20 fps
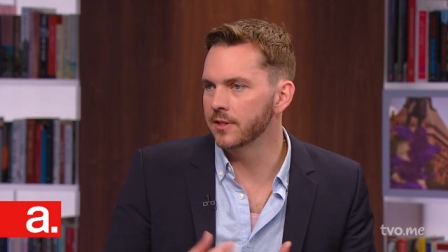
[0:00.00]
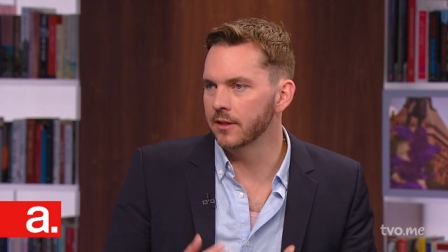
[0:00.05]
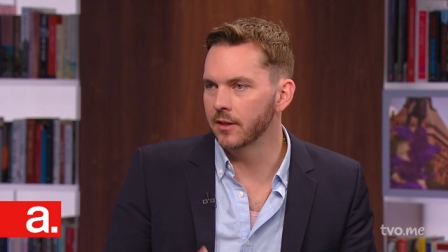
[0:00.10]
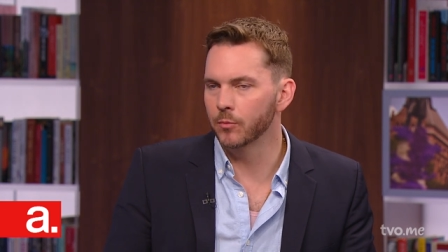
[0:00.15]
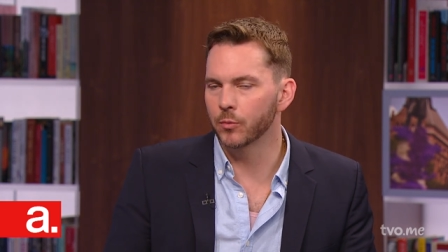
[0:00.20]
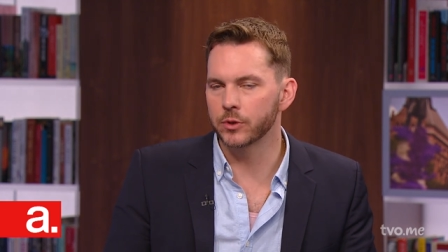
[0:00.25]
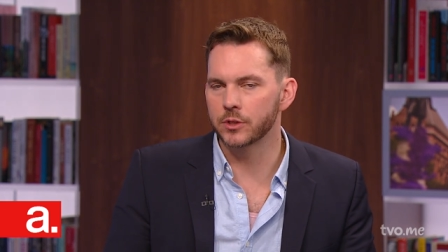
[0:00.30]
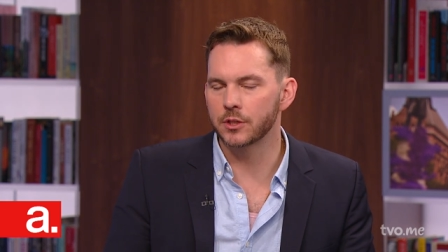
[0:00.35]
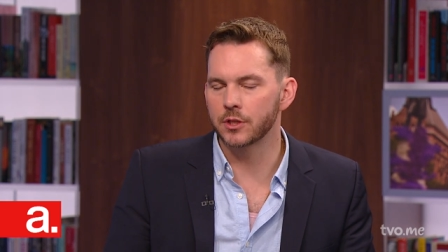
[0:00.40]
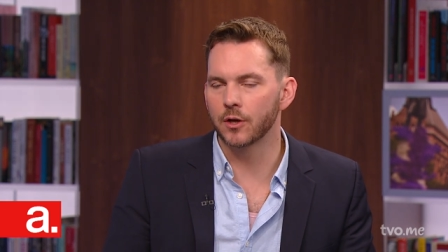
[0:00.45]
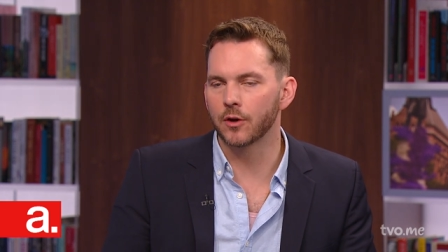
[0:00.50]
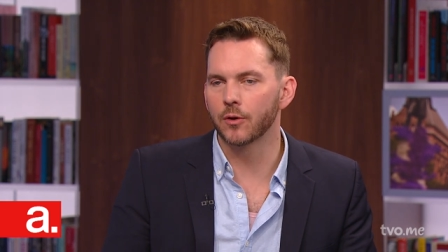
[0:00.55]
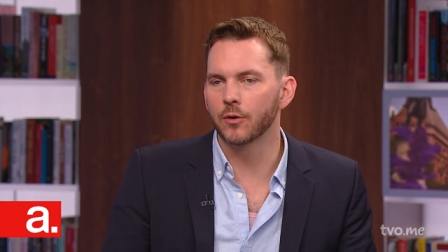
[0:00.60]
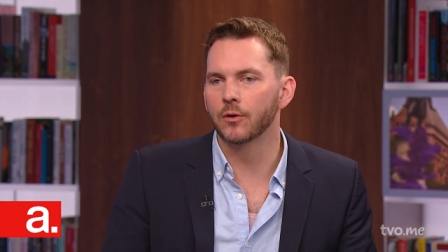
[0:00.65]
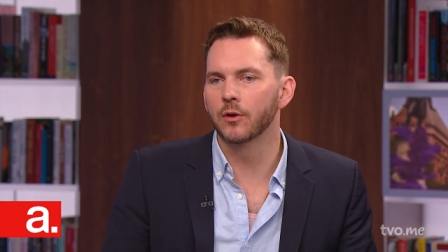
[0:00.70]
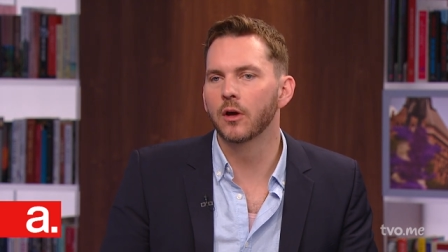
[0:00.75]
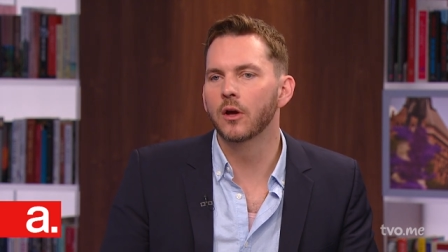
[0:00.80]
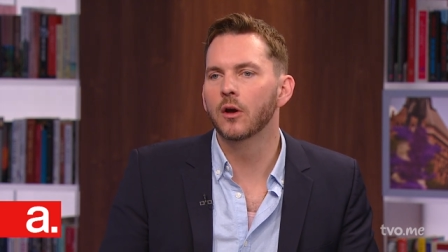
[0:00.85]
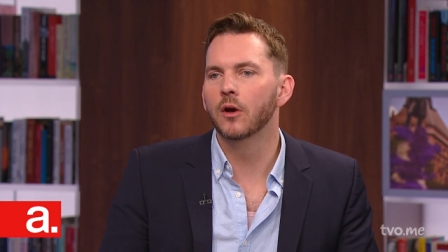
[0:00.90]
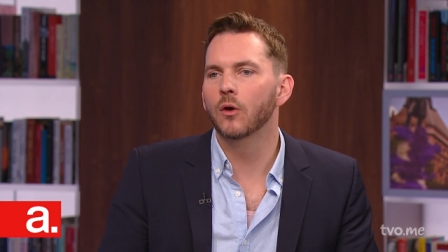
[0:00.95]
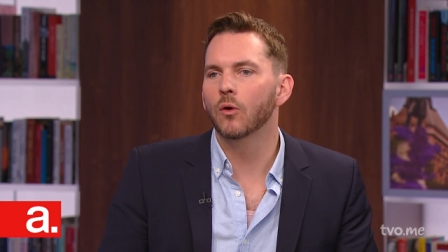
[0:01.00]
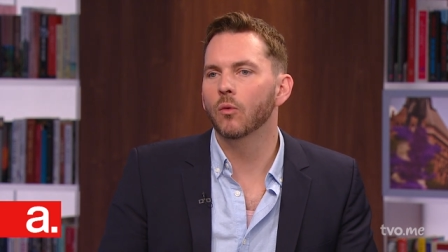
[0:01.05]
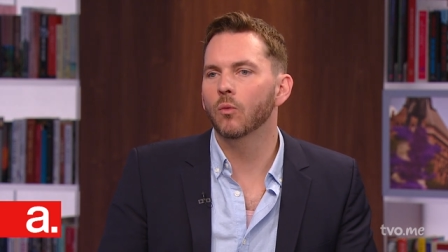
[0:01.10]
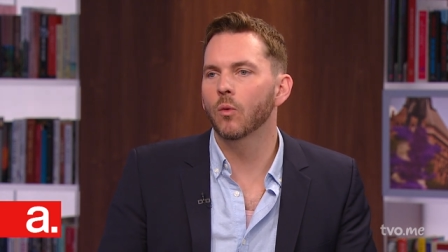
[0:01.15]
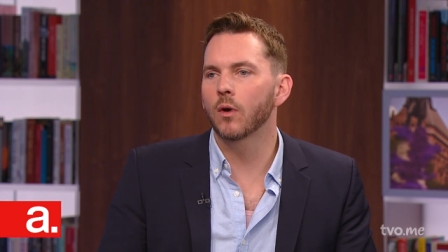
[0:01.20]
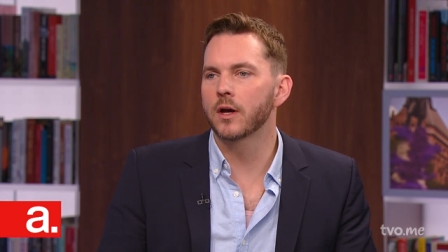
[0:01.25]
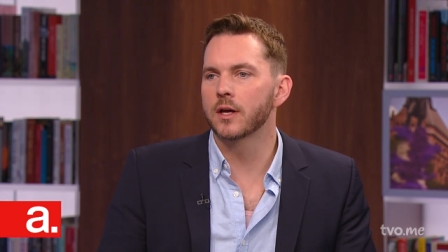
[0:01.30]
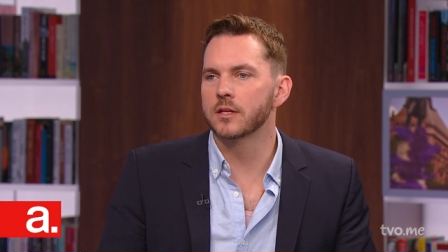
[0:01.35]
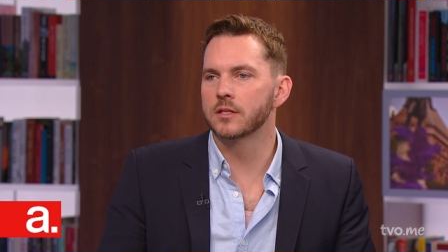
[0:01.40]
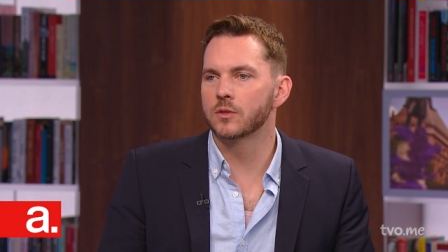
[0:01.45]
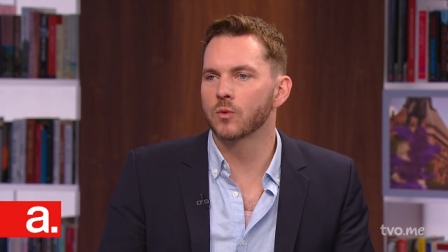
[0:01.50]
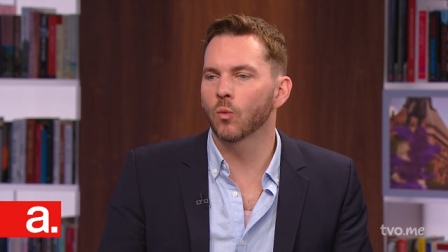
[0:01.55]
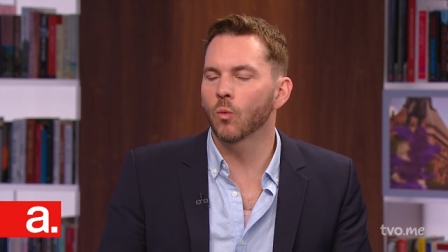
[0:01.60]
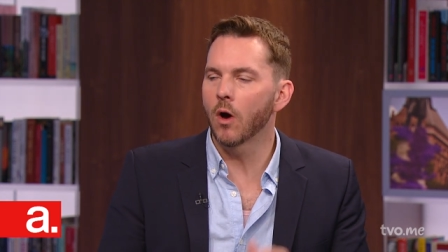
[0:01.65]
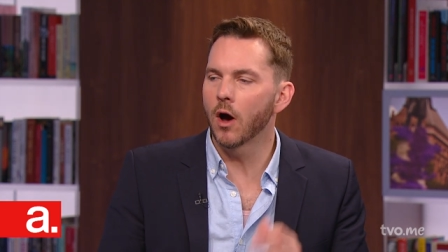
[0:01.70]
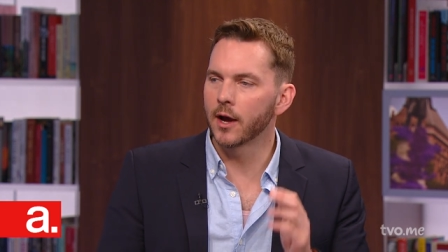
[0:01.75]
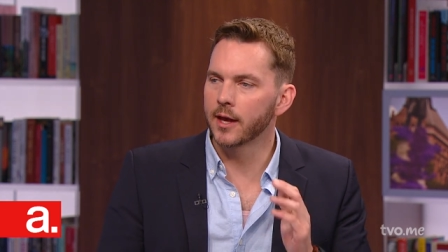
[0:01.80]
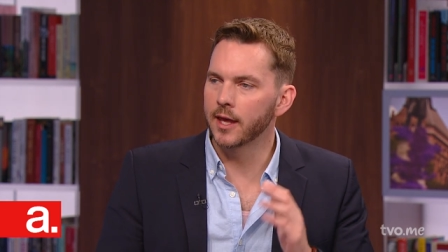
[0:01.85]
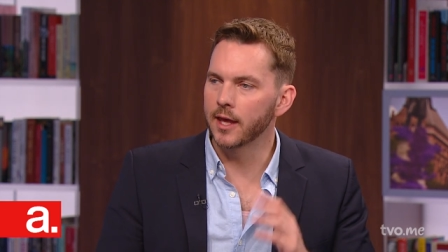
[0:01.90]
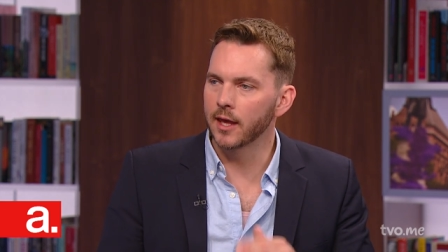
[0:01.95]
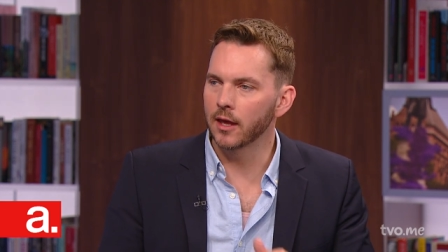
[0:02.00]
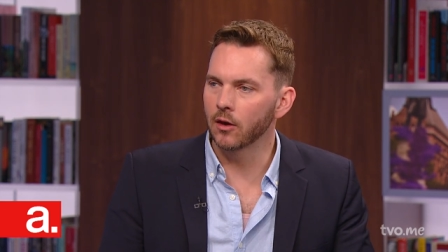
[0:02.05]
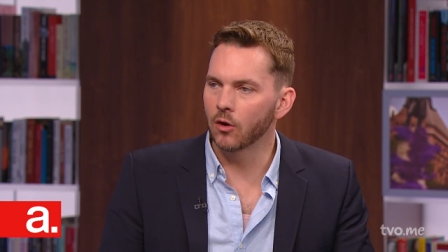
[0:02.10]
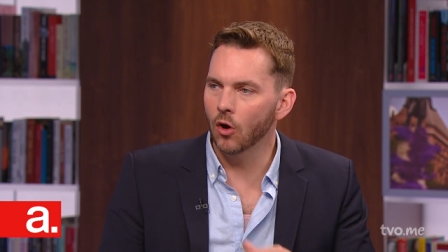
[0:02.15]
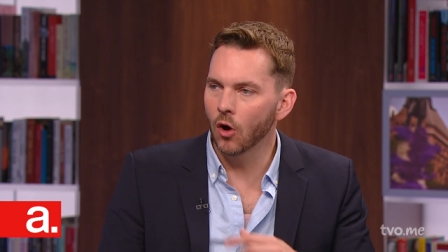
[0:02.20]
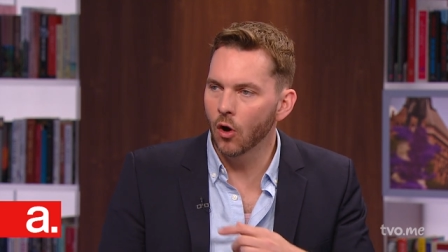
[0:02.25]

Alain Brosseau, was walking